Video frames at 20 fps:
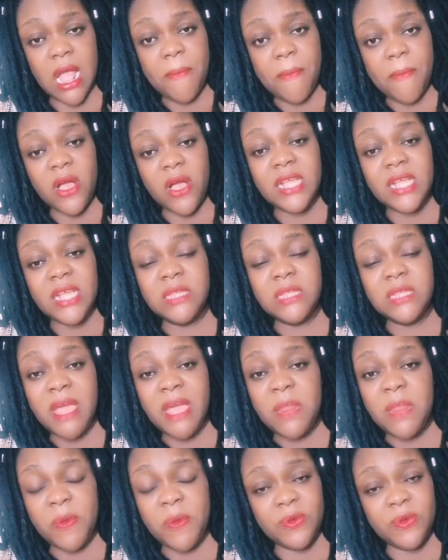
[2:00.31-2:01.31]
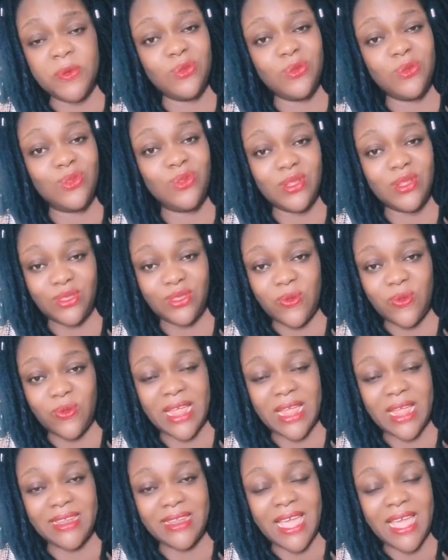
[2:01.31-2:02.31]
Because many people do not know
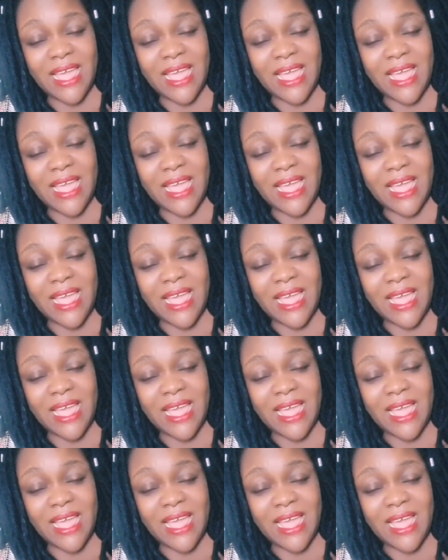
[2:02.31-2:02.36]
that they